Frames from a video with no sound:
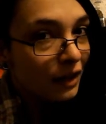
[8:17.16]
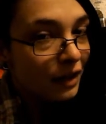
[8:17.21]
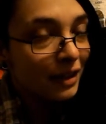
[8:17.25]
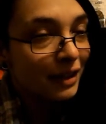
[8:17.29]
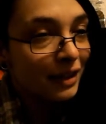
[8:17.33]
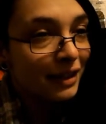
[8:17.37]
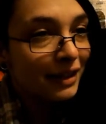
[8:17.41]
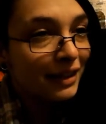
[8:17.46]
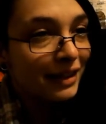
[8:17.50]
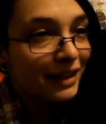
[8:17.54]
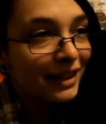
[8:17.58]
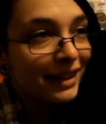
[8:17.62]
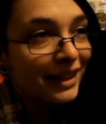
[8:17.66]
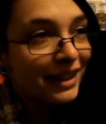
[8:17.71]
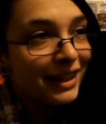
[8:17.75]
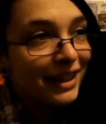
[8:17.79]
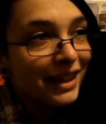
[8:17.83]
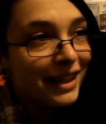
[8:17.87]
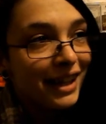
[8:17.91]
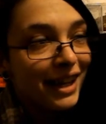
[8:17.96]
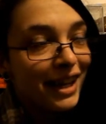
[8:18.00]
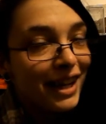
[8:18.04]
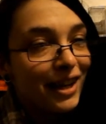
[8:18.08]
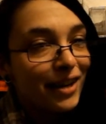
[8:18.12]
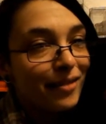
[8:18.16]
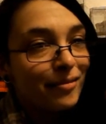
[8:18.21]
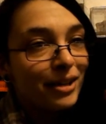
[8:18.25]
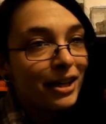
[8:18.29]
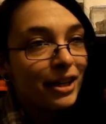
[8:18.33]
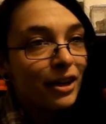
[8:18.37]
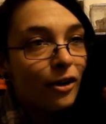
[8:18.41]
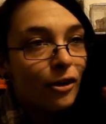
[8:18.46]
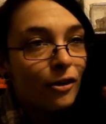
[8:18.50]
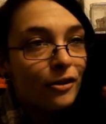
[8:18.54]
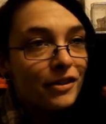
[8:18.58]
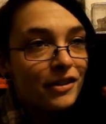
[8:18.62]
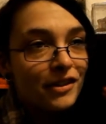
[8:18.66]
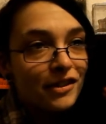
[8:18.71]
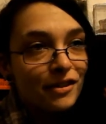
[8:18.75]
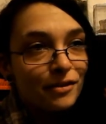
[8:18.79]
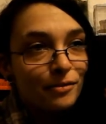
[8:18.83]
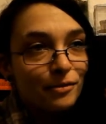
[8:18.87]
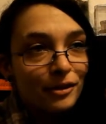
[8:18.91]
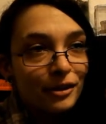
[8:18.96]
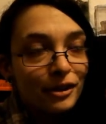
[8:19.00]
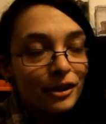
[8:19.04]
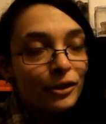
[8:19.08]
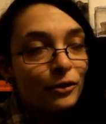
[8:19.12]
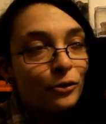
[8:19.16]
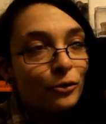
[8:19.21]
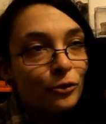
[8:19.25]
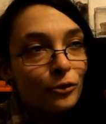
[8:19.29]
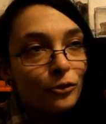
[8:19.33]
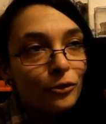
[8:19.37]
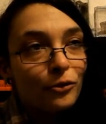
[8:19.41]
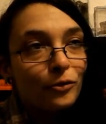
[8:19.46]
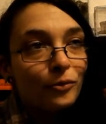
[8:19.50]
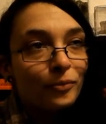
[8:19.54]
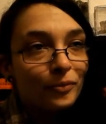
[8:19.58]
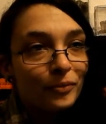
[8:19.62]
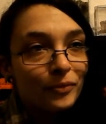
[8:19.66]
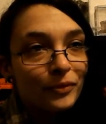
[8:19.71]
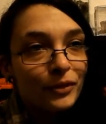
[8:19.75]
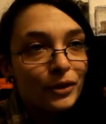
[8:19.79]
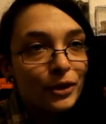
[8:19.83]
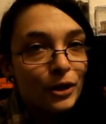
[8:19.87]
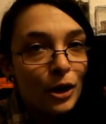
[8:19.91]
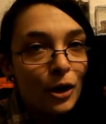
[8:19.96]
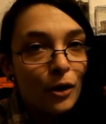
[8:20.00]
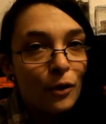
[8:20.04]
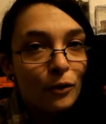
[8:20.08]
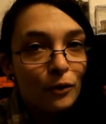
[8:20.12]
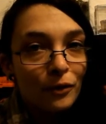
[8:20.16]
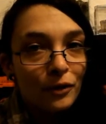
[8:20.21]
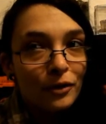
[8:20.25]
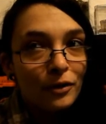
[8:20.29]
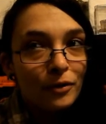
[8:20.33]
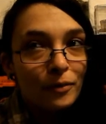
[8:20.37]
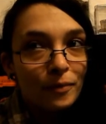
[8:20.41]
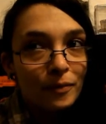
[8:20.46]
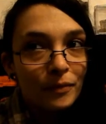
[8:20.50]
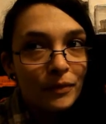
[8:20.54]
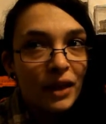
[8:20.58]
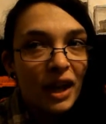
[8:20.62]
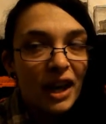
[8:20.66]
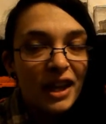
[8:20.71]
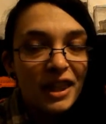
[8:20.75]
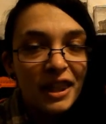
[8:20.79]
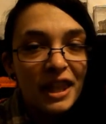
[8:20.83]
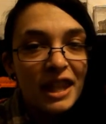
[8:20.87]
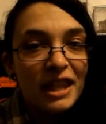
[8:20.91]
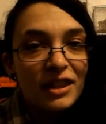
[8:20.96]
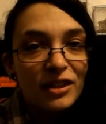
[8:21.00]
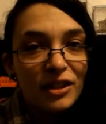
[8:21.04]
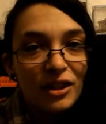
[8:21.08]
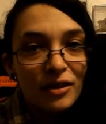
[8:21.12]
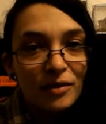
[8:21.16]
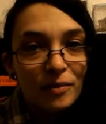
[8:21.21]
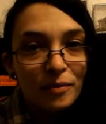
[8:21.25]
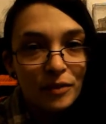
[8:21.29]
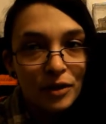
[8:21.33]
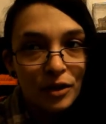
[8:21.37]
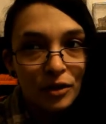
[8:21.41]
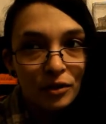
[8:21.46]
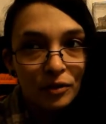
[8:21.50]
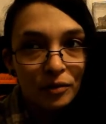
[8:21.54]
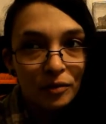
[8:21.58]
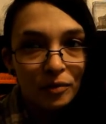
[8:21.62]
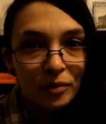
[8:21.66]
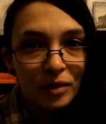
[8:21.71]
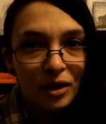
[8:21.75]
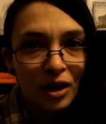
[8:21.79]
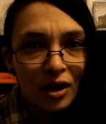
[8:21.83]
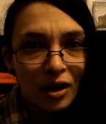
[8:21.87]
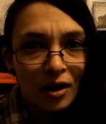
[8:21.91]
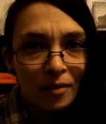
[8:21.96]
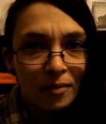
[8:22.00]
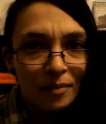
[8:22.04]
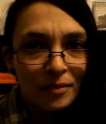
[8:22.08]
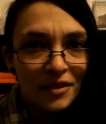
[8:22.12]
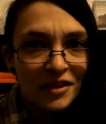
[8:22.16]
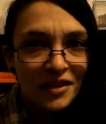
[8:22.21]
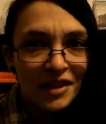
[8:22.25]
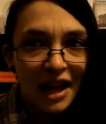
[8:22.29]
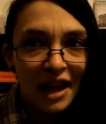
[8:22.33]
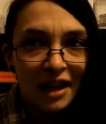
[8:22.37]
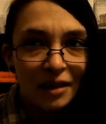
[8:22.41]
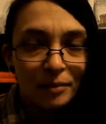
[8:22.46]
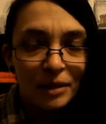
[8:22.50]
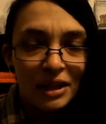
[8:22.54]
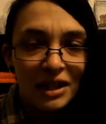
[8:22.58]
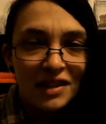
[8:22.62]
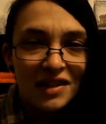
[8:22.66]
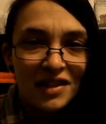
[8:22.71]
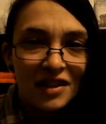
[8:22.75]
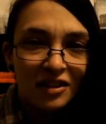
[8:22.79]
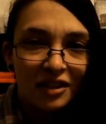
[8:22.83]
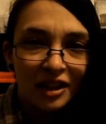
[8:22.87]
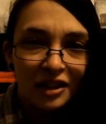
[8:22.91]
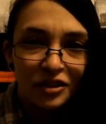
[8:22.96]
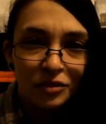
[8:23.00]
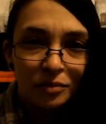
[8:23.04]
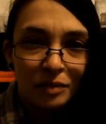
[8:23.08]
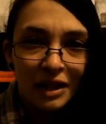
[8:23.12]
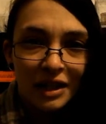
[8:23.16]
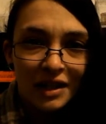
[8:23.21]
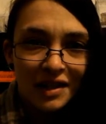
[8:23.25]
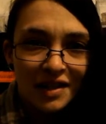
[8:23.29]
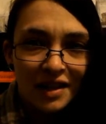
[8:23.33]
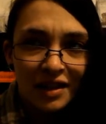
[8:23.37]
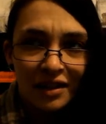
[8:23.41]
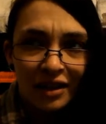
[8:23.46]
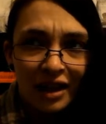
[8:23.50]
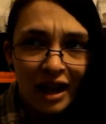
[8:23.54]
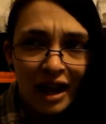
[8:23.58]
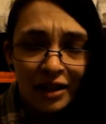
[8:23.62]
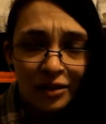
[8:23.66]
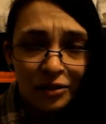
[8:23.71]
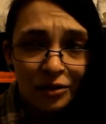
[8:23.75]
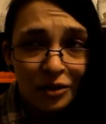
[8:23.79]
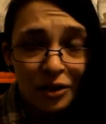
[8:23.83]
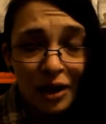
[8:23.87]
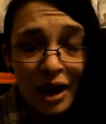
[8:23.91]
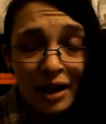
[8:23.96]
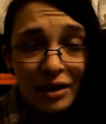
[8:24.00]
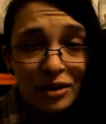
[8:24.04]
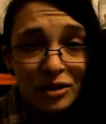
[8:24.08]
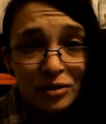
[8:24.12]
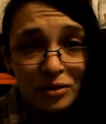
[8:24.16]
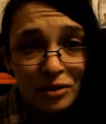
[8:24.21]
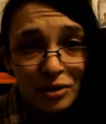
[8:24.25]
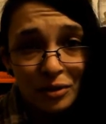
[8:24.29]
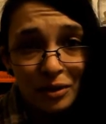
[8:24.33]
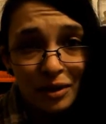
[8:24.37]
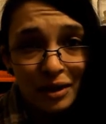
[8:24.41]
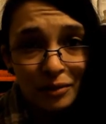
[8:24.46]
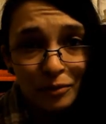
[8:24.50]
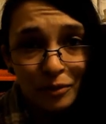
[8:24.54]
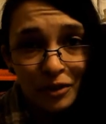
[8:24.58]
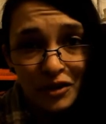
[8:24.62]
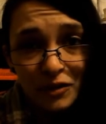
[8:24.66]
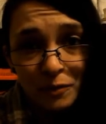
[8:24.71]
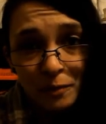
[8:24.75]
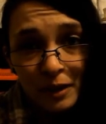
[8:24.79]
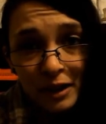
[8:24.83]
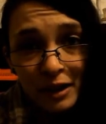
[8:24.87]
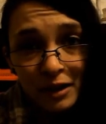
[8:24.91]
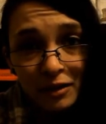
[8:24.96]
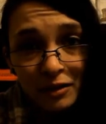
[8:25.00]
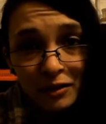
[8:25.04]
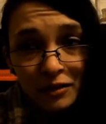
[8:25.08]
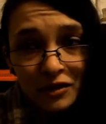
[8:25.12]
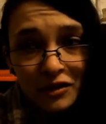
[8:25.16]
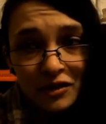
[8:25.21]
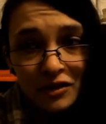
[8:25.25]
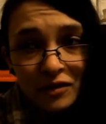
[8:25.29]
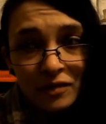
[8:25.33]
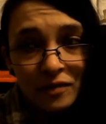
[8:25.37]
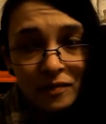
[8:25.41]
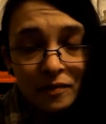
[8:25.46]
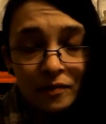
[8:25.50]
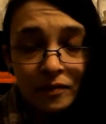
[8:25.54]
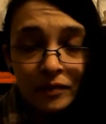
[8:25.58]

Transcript: And I'm like, oh, this is really cool. You know, I think they're sack mates, clutch mates. I don't know how you do it with spiders.